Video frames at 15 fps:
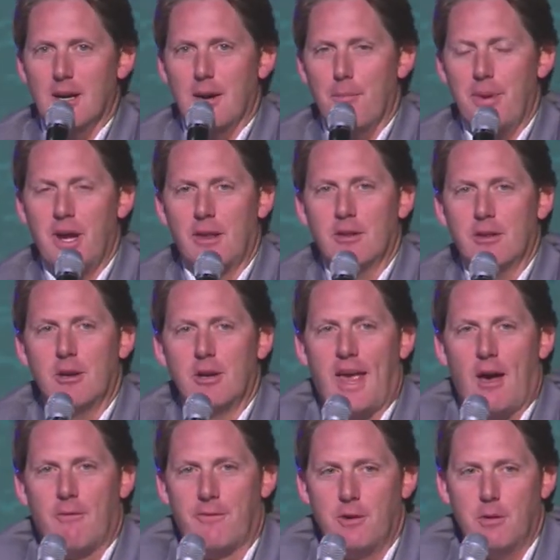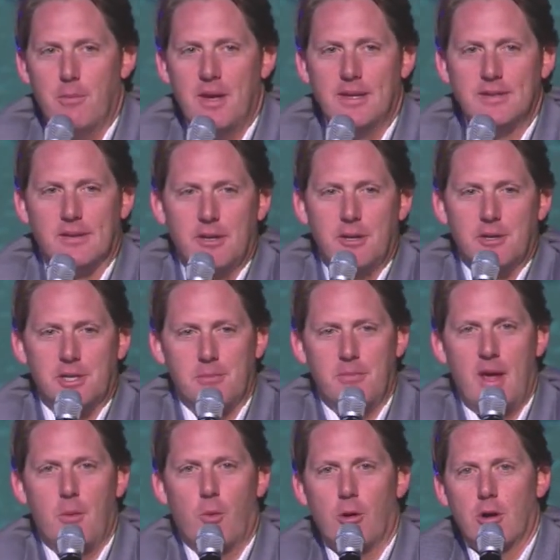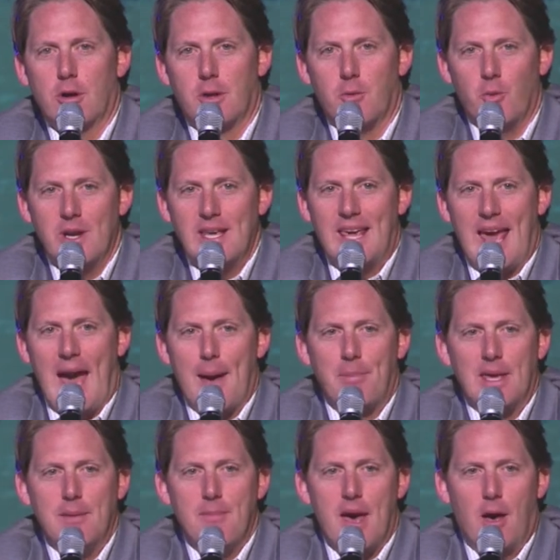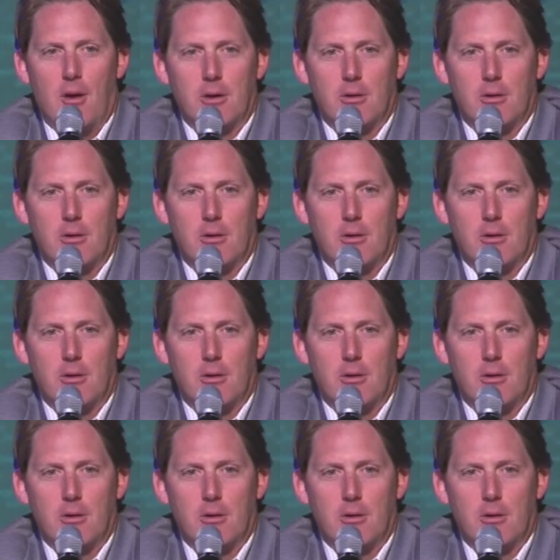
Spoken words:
Be on the lookout for your Men's Leadership Network recap email.